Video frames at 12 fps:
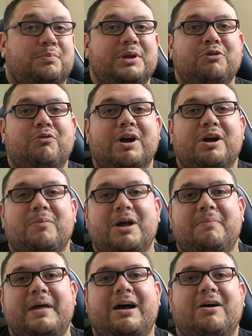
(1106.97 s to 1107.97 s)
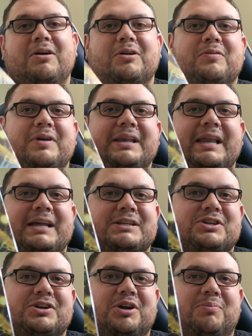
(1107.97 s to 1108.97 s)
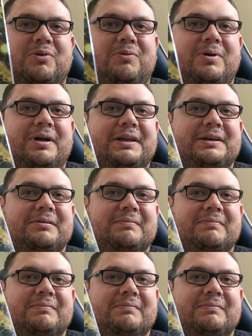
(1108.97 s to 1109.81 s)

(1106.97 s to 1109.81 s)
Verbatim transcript: Beware My Power Green Lantern number one.